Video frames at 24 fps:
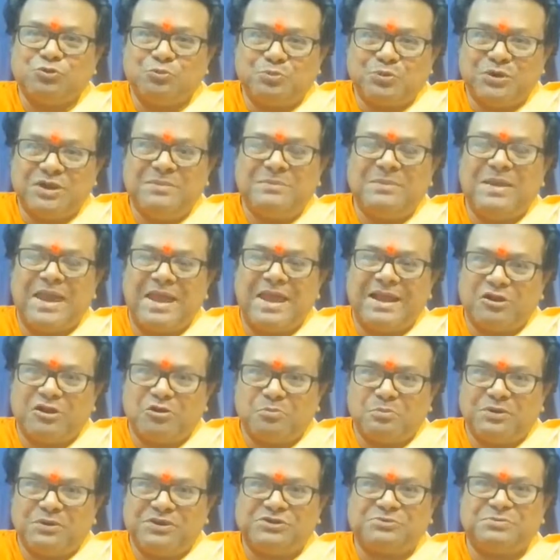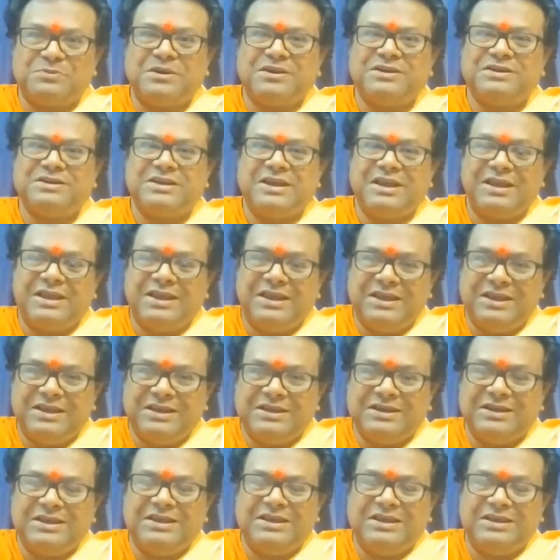supreme accomplishment
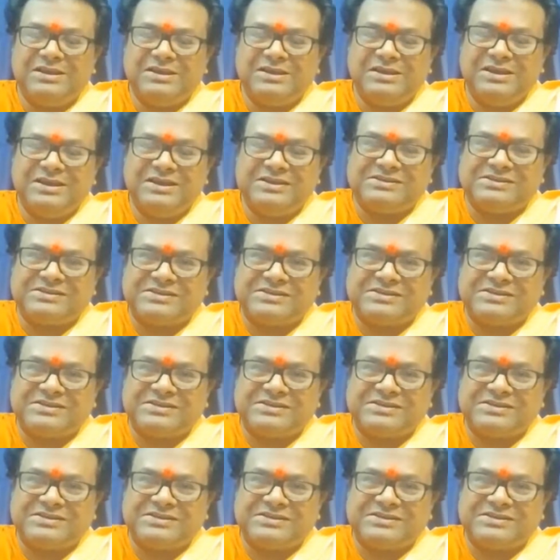is